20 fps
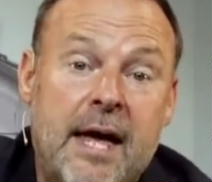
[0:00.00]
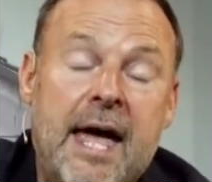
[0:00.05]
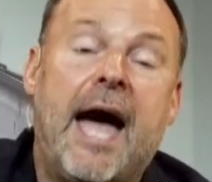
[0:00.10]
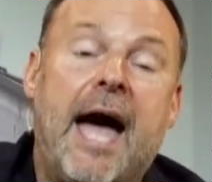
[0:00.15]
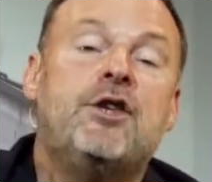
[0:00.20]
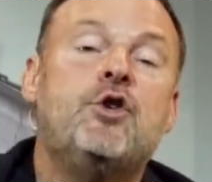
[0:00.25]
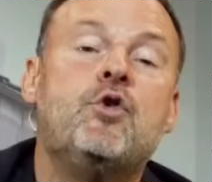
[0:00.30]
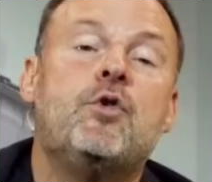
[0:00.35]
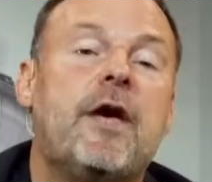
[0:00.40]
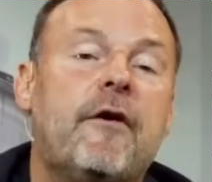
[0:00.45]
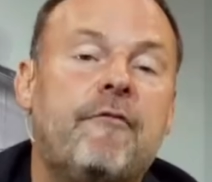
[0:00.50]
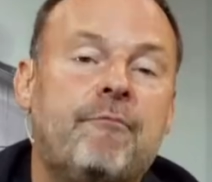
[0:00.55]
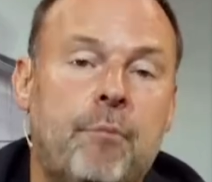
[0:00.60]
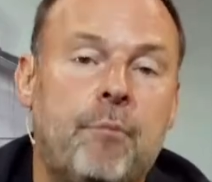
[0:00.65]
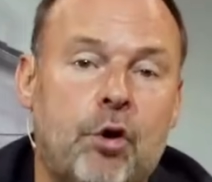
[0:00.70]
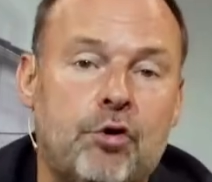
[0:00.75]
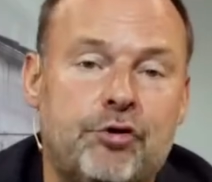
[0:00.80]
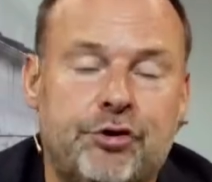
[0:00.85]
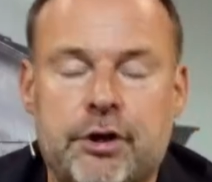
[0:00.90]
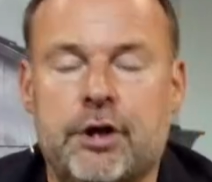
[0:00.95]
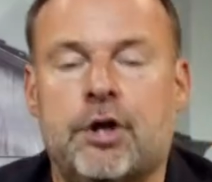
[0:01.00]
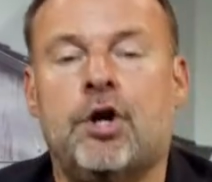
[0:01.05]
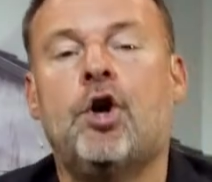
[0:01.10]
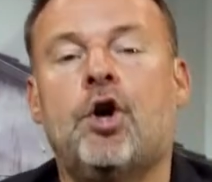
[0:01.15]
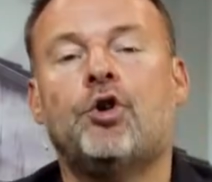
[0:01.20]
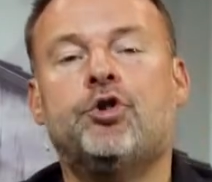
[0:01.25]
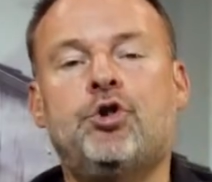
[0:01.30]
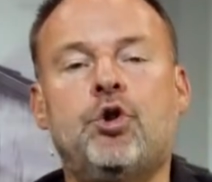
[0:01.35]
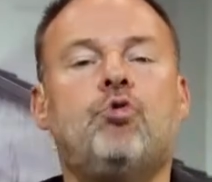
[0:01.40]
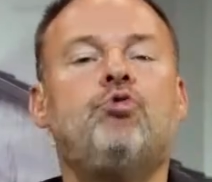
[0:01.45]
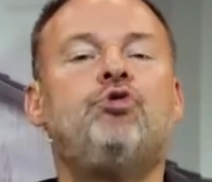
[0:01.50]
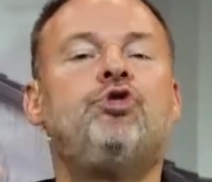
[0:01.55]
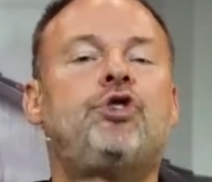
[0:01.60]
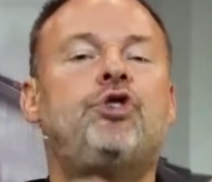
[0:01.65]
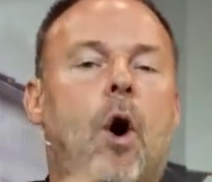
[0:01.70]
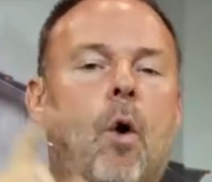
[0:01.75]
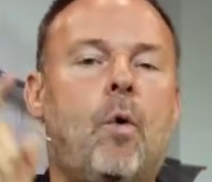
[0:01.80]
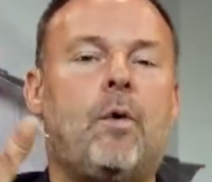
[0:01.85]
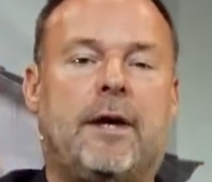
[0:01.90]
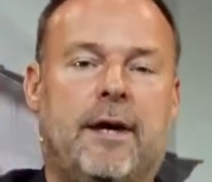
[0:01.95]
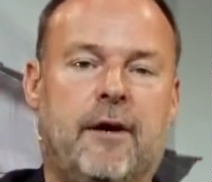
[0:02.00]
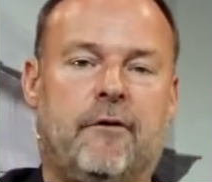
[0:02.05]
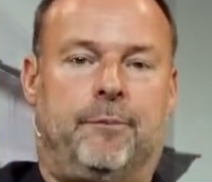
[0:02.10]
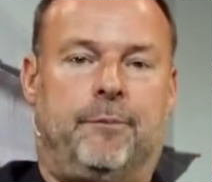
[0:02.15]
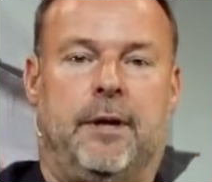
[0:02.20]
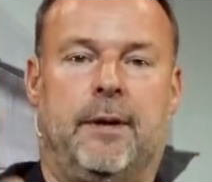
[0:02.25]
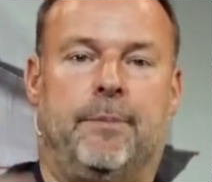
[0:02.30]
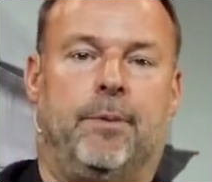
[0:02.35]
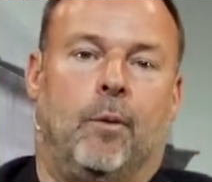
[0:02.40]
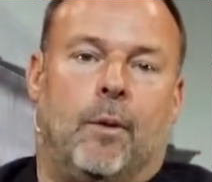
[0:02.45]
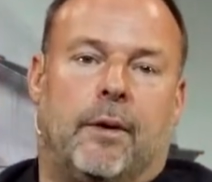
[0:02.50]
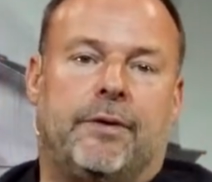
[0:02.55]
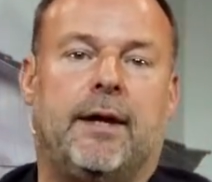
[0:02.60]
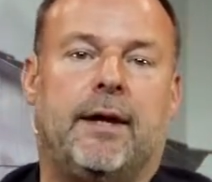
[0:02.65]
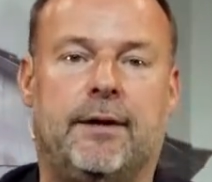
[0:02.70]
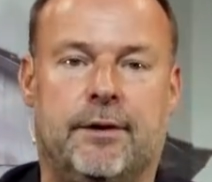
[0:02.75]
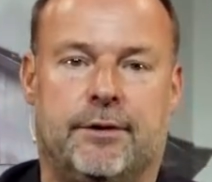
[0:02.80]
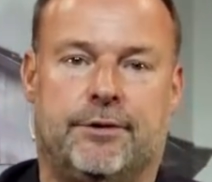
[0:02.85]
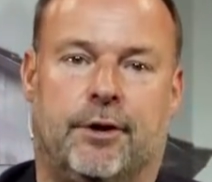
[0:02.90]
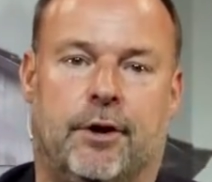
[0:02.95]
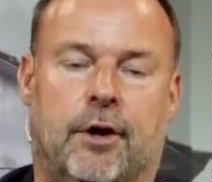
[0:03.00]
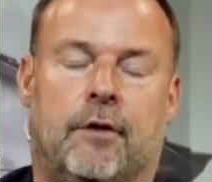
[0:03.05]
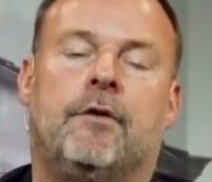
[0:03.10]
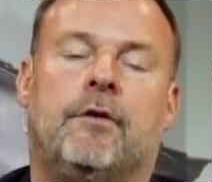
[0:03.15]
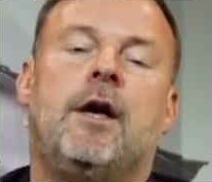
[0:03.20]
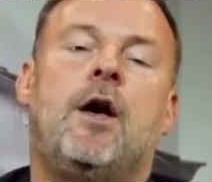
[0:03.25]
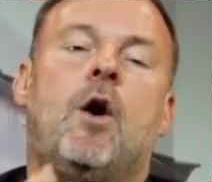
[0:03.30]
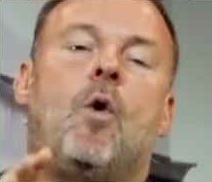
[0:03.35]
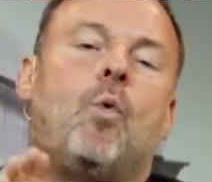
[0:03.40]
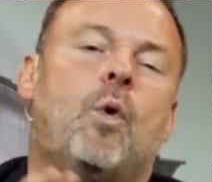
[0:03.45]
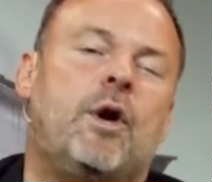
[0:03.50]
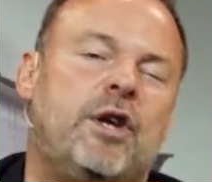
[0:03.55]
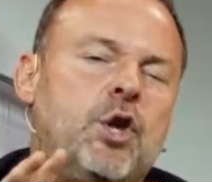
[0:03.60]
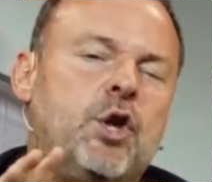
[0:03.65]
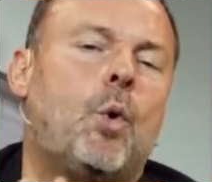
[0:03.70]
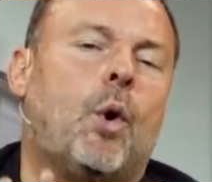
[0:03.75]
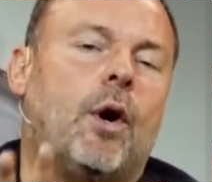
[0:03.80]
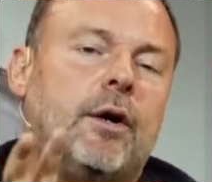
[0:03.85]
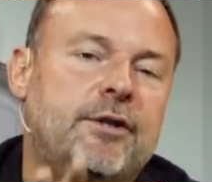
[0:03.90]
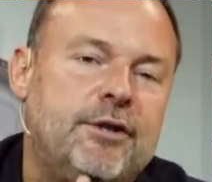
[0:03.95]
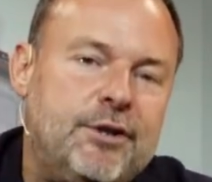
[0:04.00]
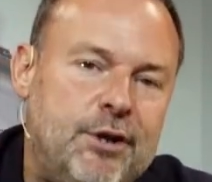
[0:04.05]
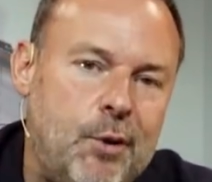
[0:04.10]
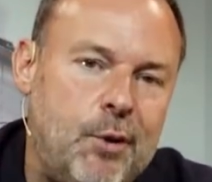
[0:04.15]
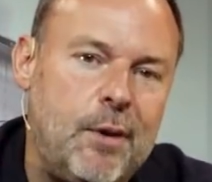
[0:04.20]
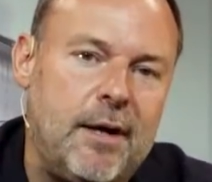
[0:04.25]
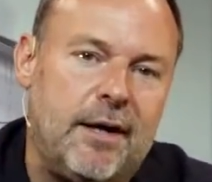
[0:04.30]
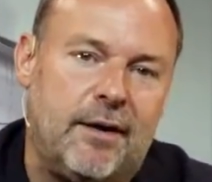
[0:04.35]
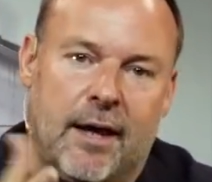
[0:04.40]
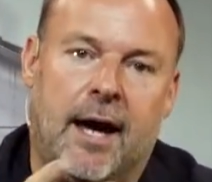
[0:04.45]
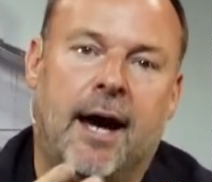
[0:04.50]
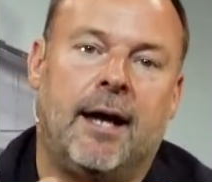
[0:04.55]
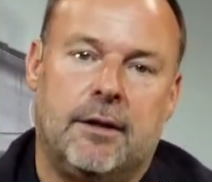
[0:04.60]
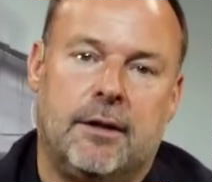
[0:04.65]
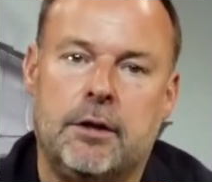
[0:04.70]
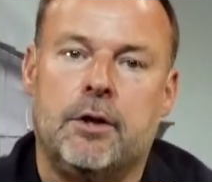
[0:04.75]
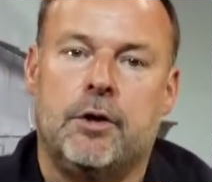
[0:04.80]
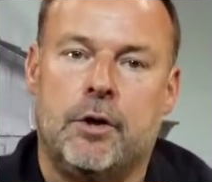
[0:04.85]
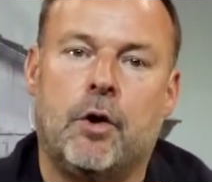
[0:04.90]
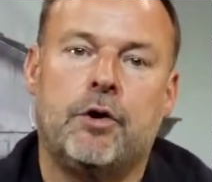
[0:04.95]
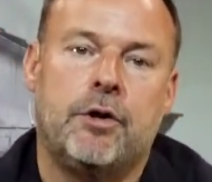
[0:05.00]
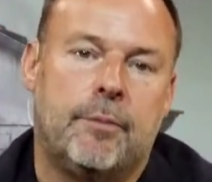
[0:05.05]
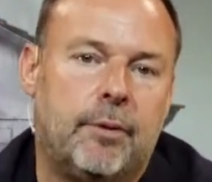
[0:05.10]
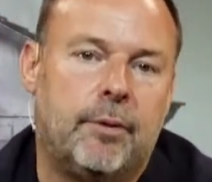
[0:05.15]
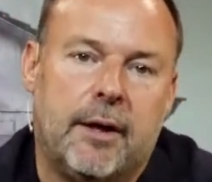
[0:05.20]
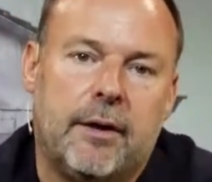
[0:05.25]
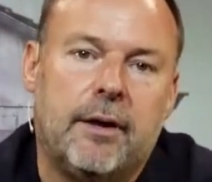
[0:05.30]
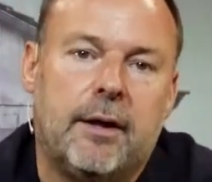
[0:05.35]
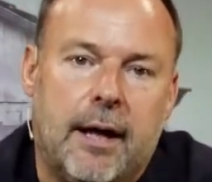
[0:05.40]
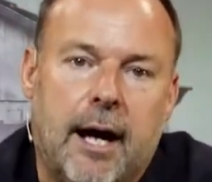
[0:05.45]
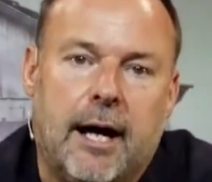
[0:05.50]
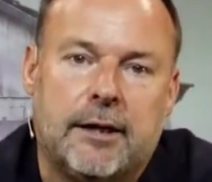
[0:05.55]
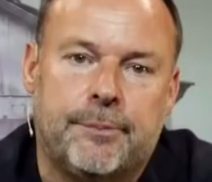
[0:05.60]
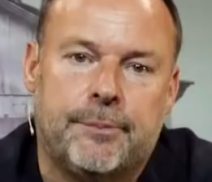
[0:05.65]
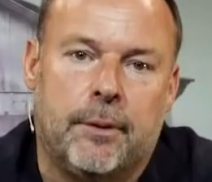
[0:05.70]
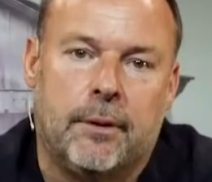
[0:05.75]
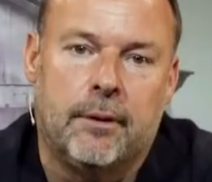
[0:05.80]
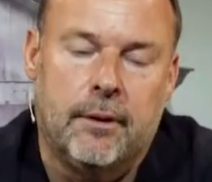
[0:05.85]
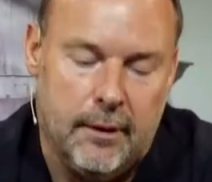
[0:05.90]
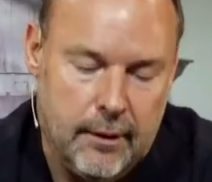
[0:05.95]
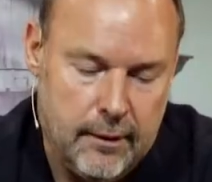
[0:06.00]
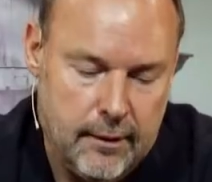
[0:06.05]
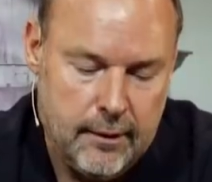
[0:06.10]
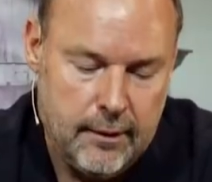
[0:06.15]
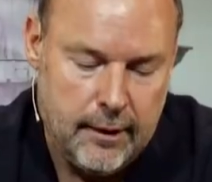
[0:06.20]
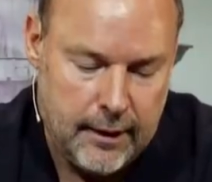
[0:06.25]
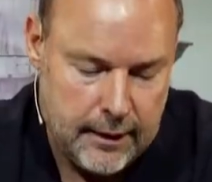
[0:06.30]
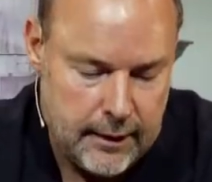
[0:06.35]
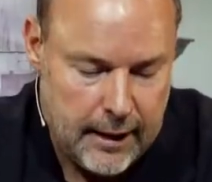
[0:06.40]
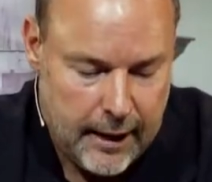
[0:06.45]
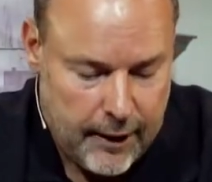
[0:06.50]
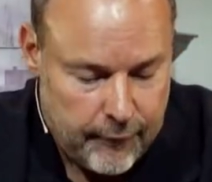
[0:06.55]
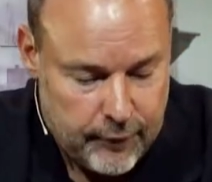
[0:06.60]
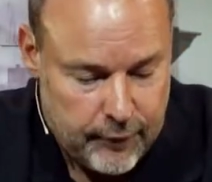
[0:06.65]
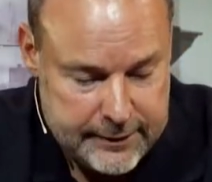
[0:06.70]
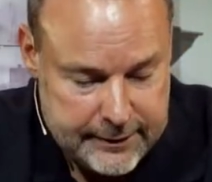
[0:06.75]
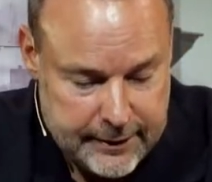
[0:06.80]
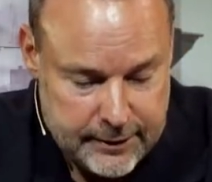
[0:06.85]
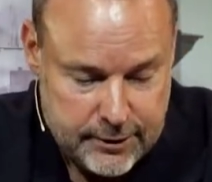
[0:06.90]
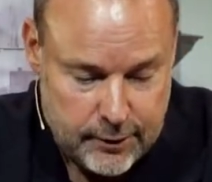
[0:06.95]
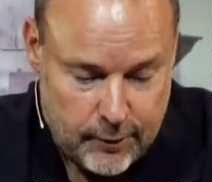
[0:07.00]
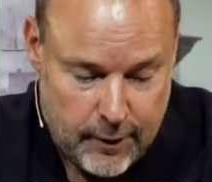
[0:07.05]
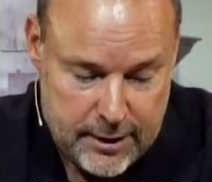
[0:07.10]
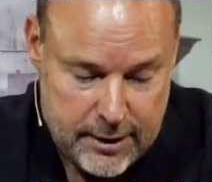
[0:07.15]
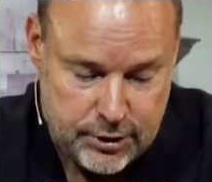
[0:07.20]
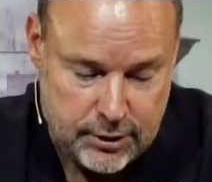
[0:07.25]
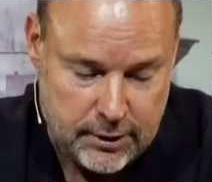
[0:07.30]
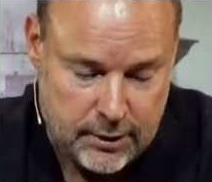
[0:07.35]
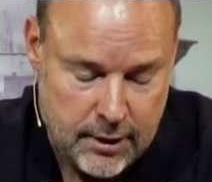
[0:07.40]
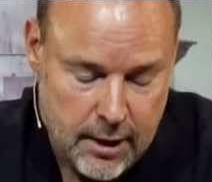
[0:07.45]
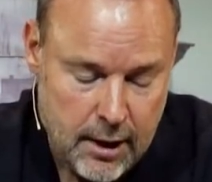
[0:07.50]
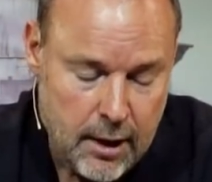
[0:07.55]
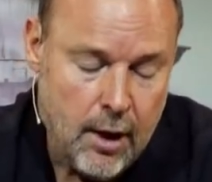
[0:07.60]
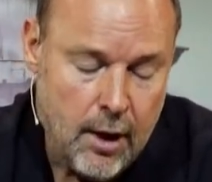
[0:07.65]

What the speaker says: And you give mercy. You don't give people what they deserve. When you are doing that, you know you're bringing the gospel into every situation.